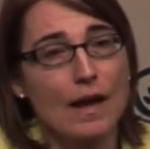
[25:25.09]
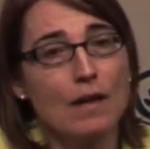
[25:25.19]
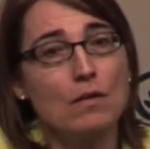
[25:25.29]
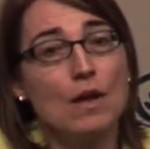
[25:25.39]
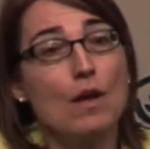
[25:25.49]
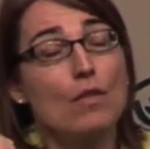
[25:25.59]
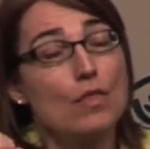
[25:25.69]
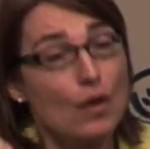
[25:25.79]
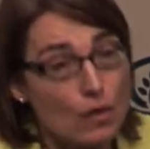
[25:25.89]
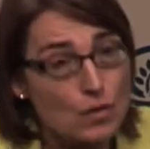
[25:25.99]
And
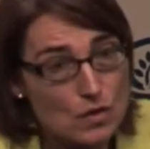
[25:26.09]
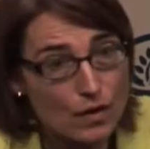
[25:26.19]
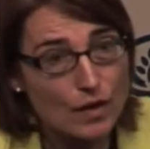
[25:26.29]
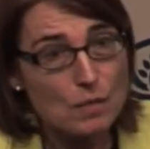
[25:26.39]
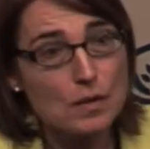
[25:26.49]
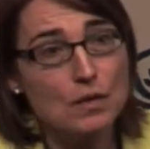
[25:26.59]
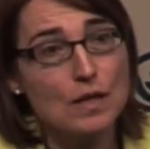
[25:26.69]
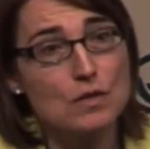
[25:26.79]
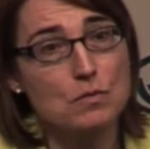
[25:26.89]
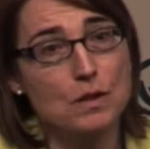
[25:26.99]
those are
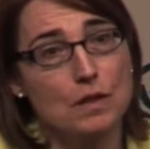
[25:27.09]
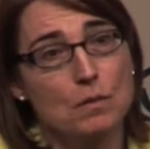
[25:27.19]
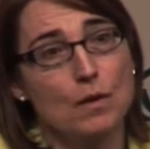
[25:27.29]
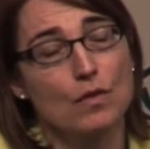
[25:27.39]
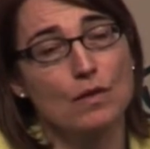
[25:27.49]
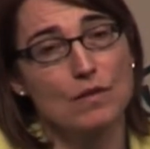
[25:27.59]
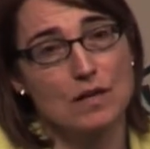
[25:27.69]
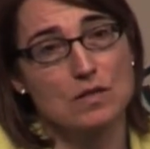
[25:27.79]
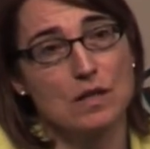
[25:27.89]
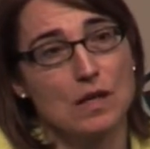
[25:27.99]
communities really worth
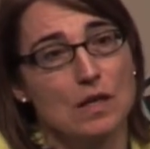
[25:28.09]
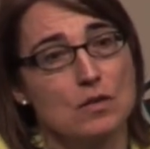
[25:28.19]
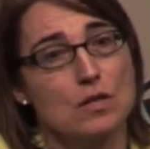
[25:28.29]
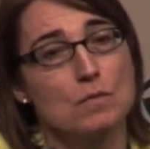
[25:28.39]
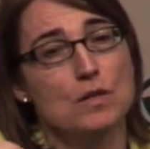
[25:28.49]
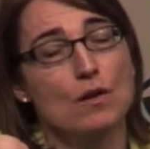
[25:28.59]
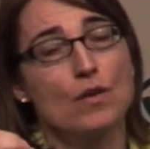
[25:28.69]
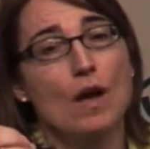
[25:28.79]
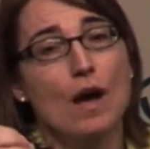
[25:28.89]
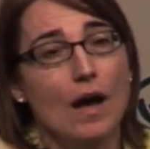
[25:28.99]
investing in terms of
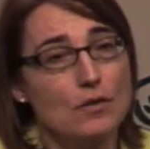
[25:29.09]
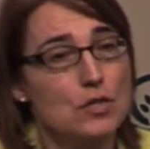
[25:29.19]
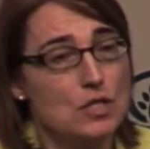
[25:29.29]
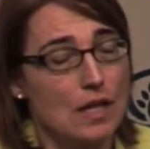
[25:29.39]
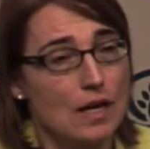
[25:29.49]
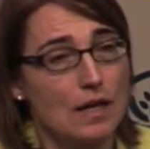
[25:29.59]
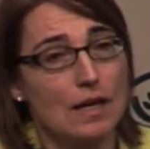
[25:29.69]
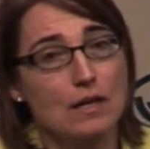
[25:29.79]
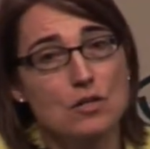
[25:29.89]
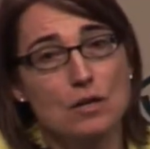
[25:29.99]
understanding
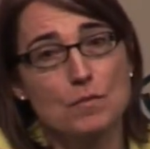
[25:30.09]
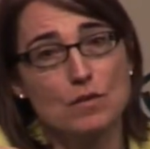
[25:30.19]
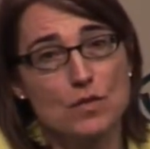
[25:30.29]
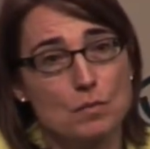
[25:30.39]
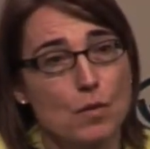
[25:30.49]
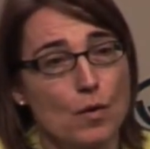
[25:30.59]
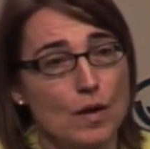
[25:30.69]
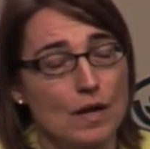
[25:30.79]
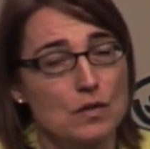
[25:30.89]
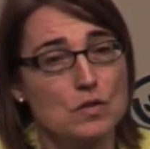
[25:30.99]
and in terms of supporting.